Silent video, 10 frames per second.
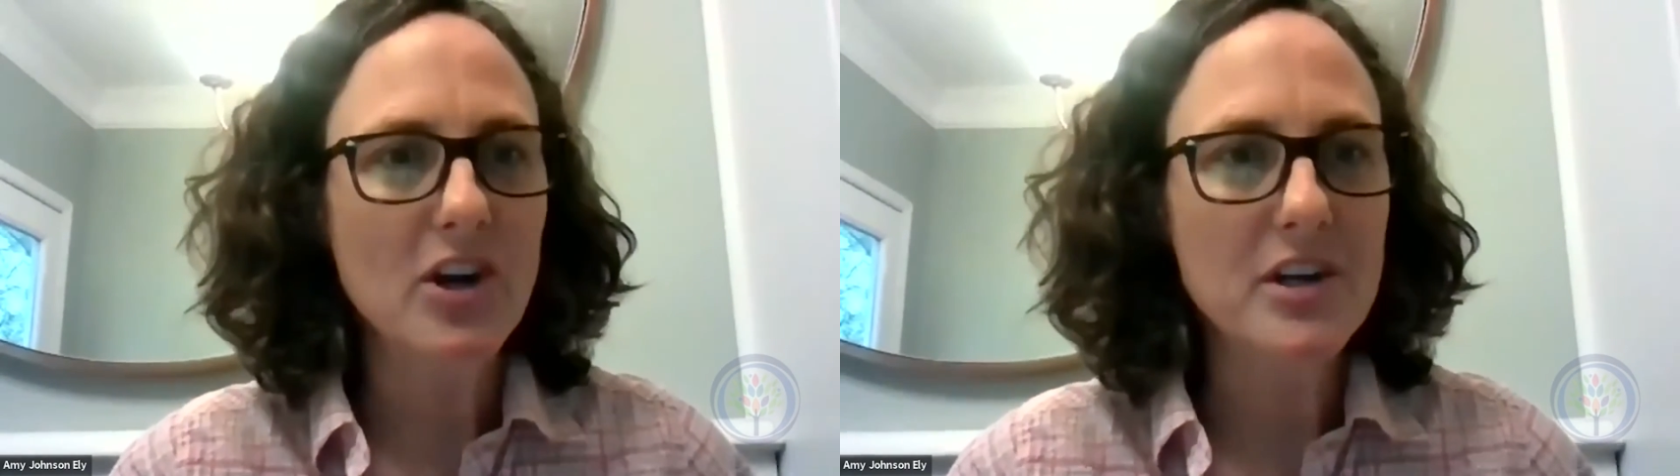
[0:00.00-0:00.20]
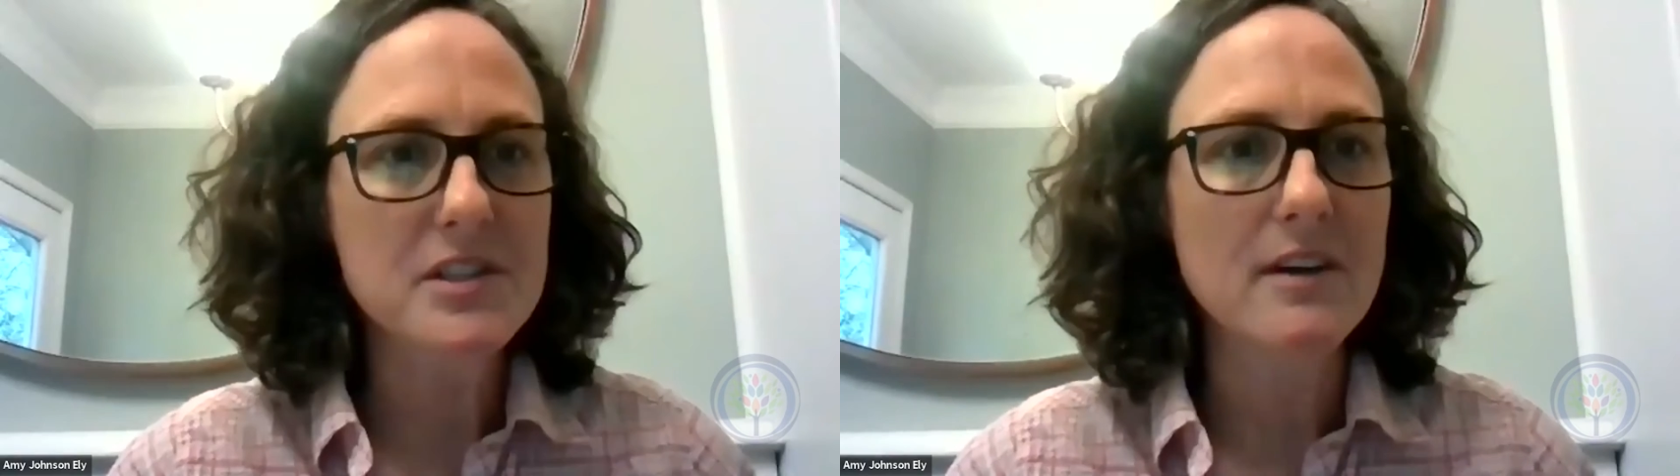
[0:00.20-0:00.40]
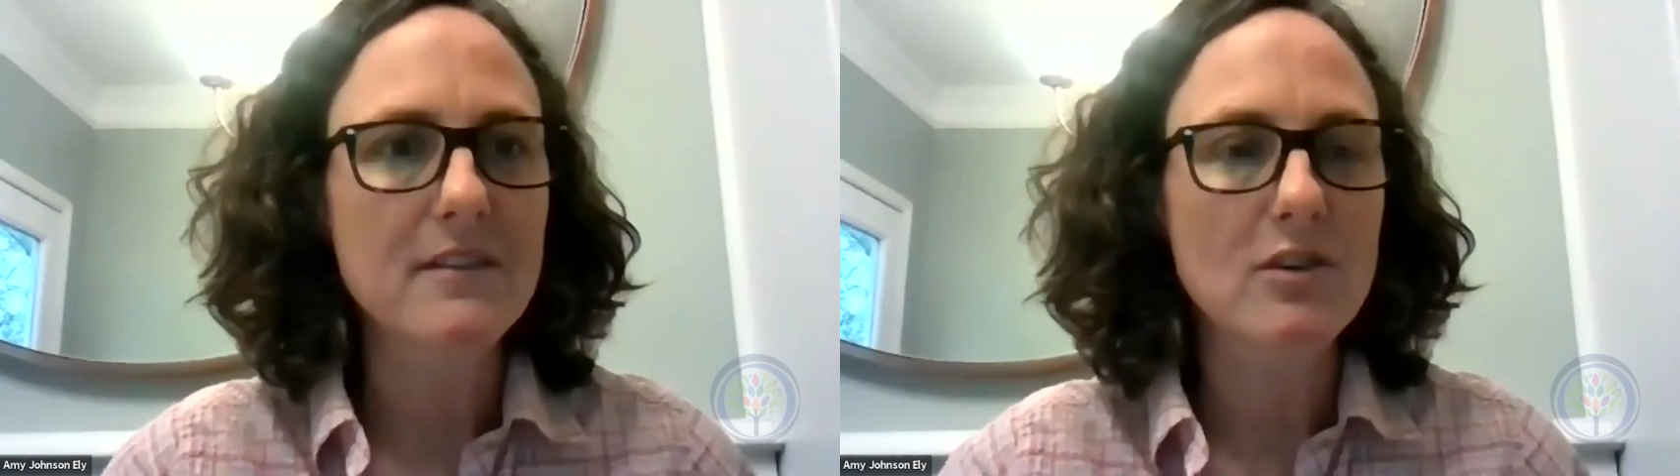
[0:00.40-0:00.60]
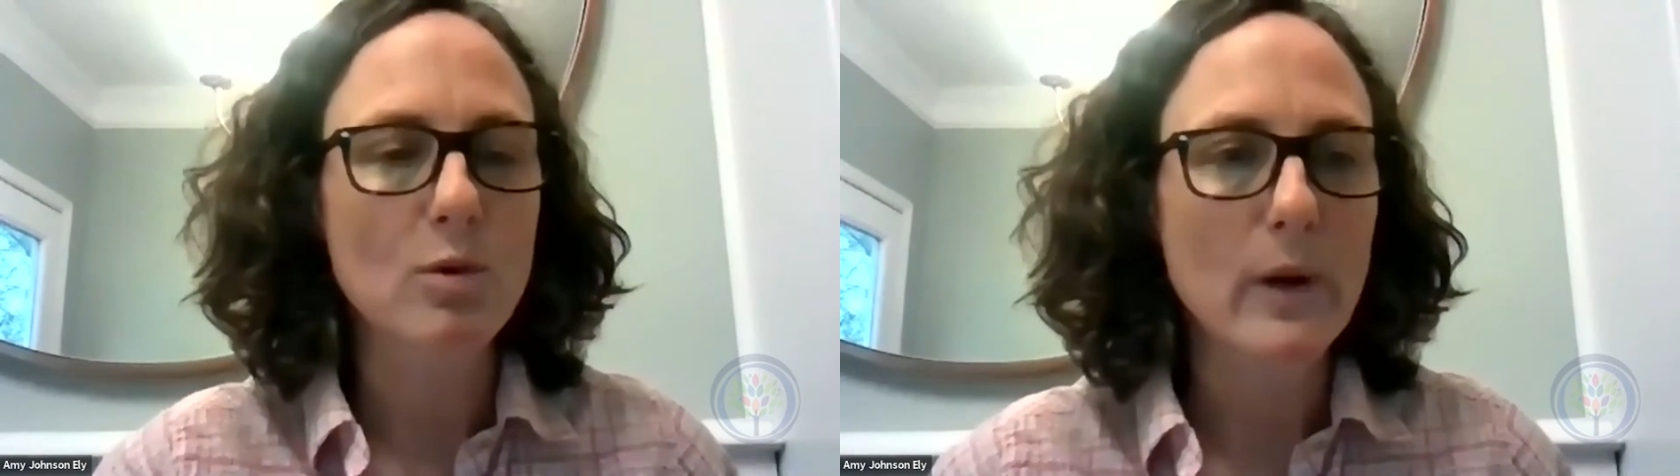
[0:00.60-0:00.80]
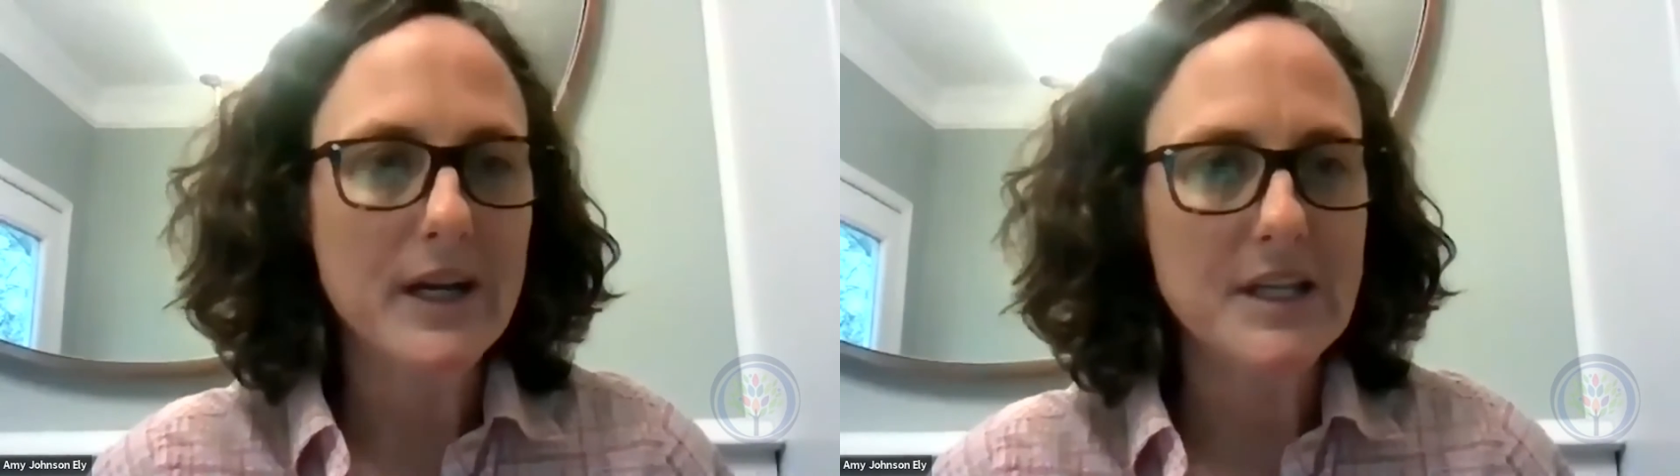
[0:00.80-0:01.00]
areas of
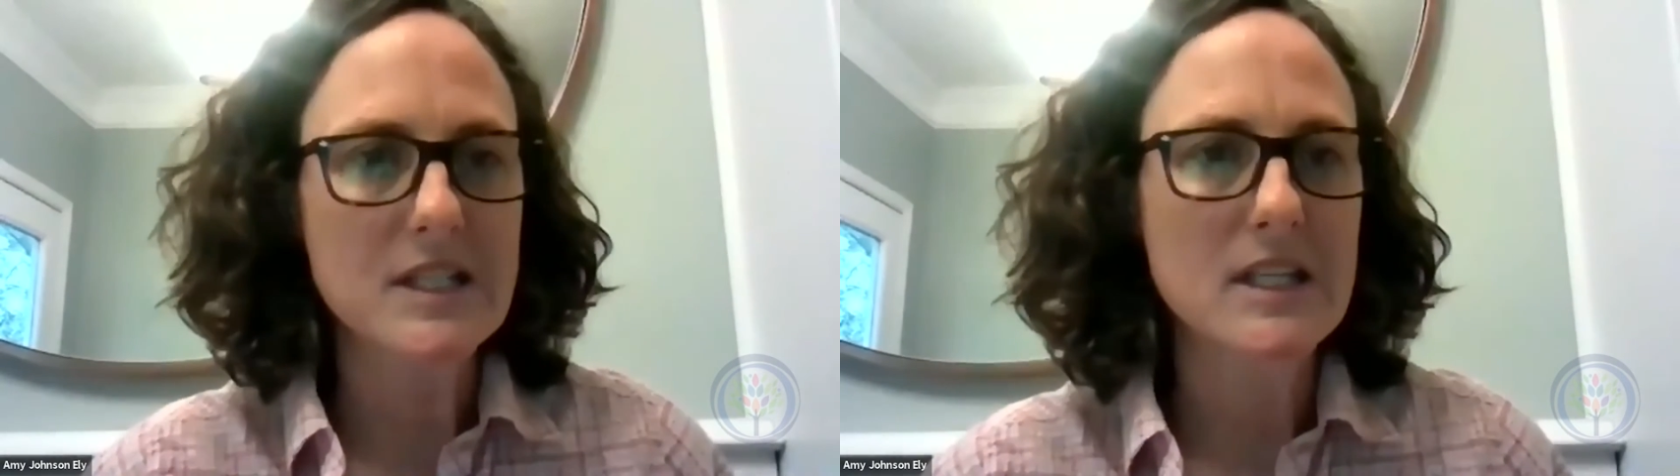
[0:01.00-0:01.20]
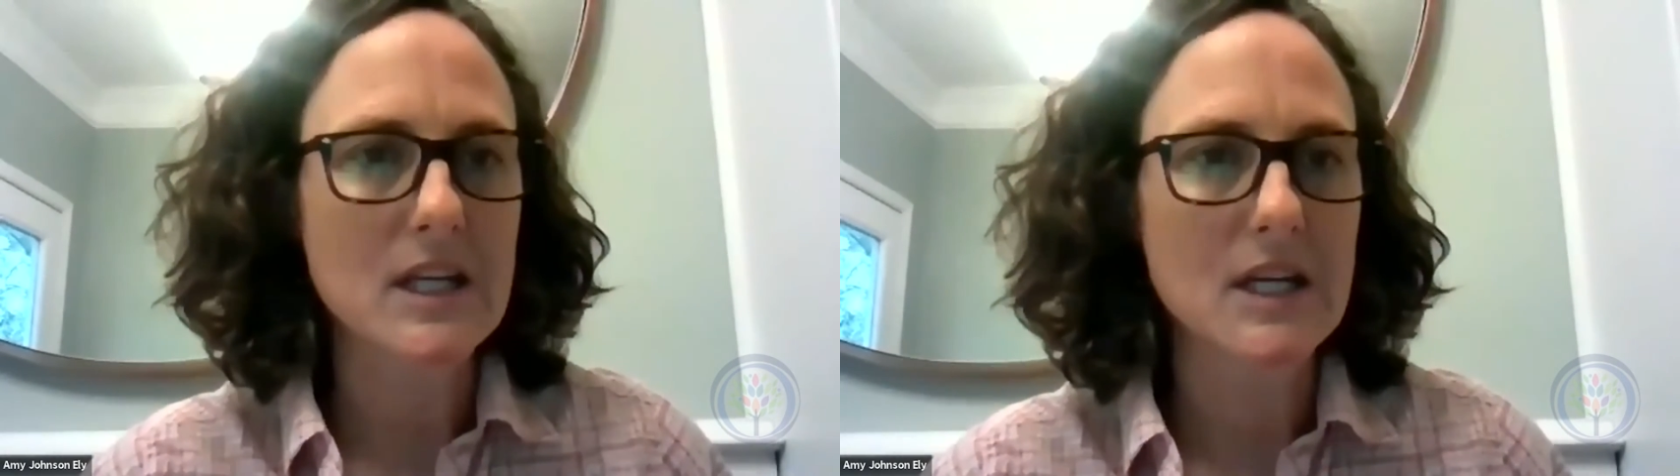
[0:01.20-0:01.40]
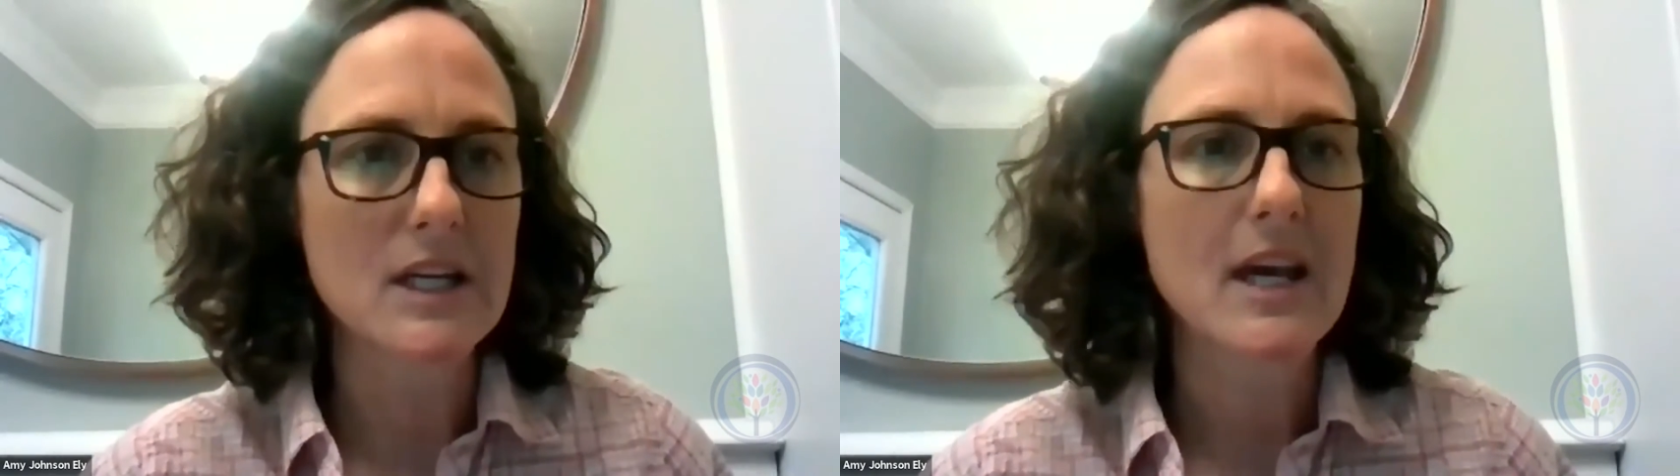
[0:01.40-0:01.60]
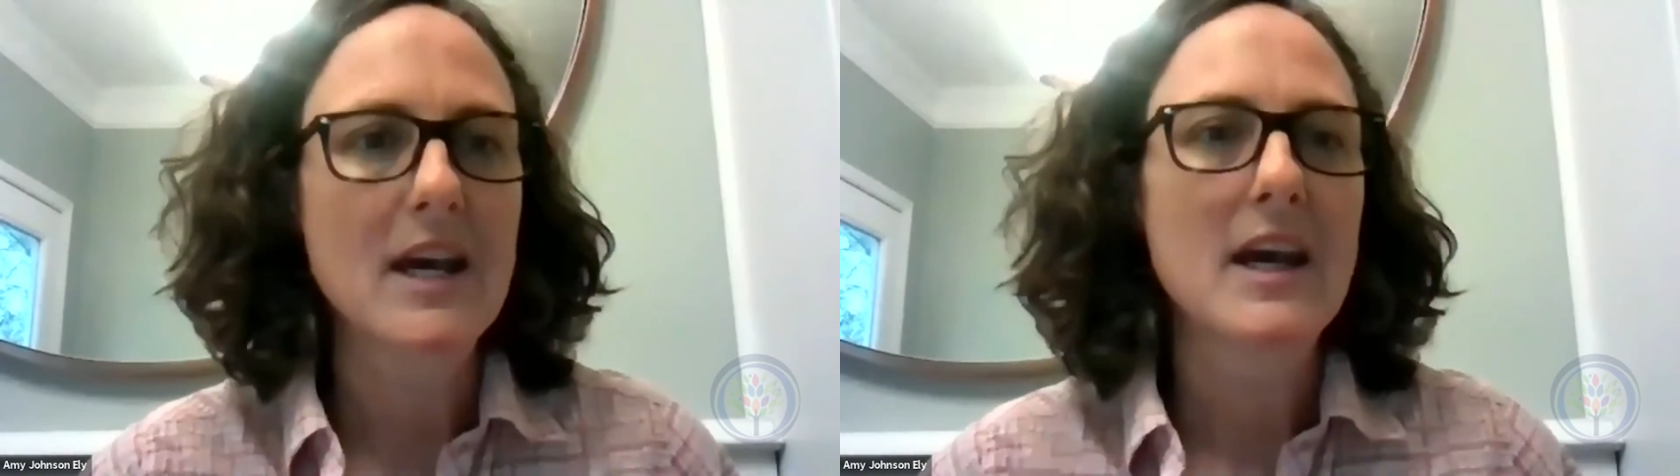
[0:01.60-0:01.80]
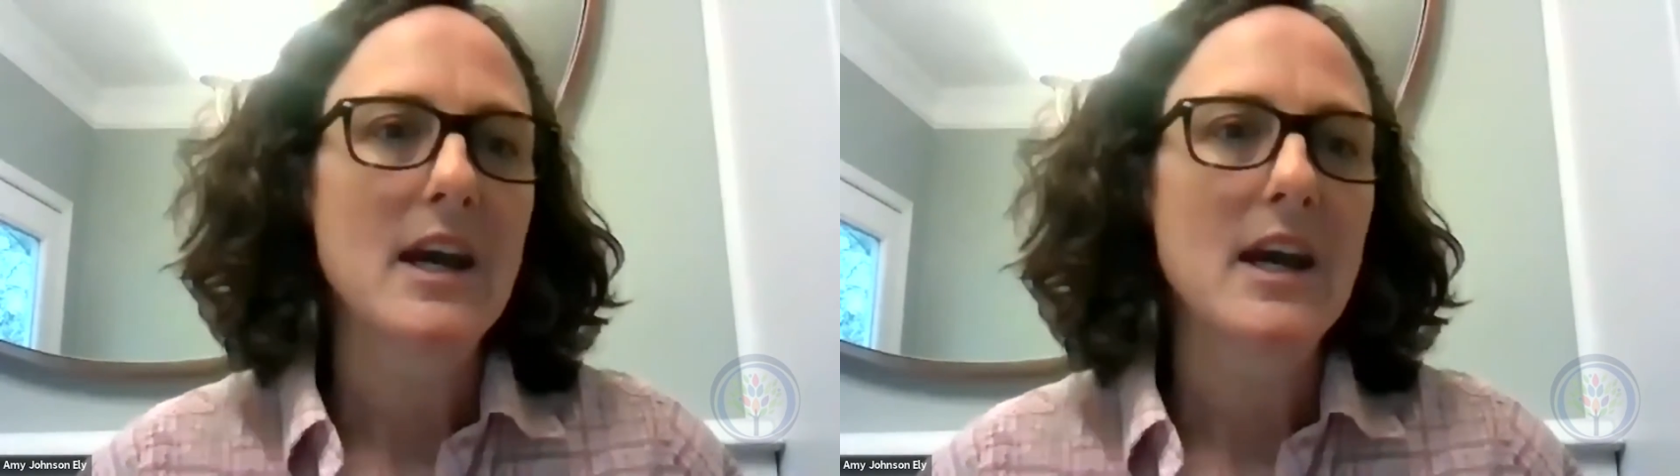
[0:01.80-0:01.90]
greatest need